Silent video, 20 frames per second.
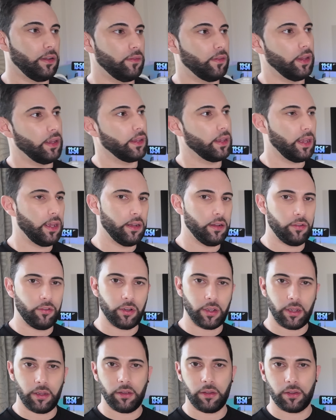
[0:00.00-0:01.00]
of like
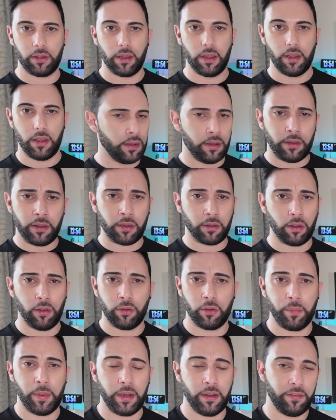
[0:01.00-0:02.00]
energized. I know there's
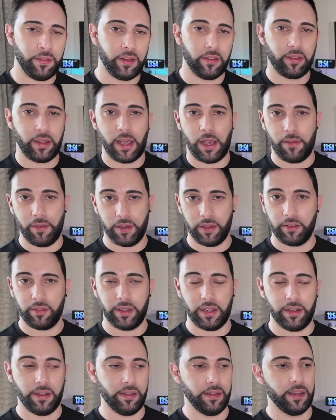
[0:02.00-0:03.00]
loads of benefits to having a
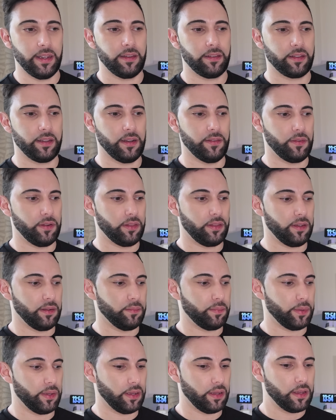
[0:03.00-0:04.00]
standing desk and everything,
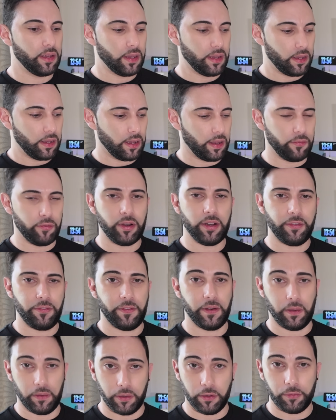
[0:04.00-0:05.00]
but I really
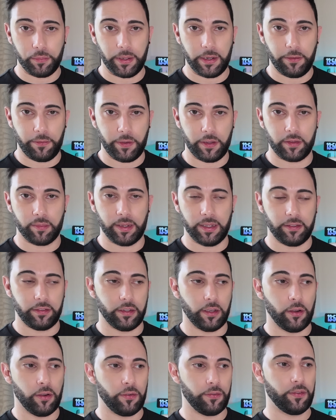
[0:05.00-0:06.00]
felt those benefits
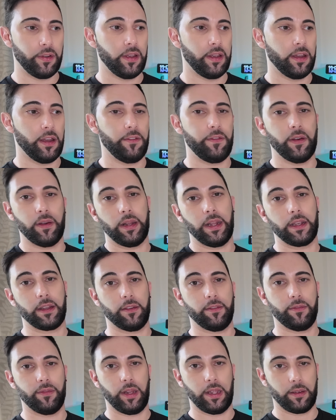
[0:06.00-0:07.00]
myself. I felt
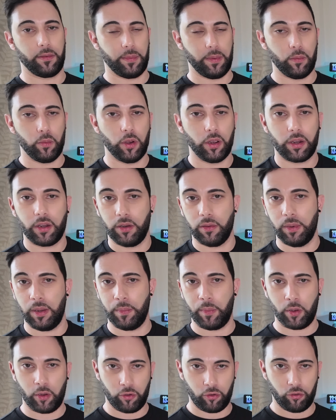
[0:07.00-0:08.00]
like I've like been working on my
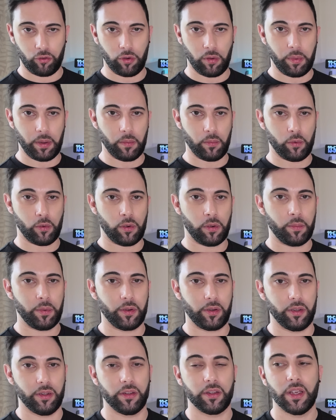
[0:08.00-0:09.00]
posture a bit more,
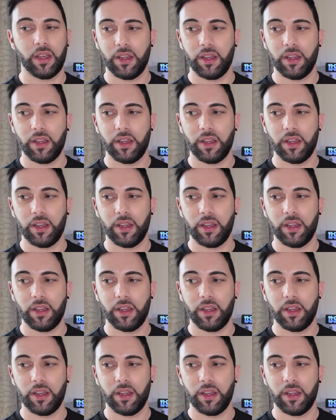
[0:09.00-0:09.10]
because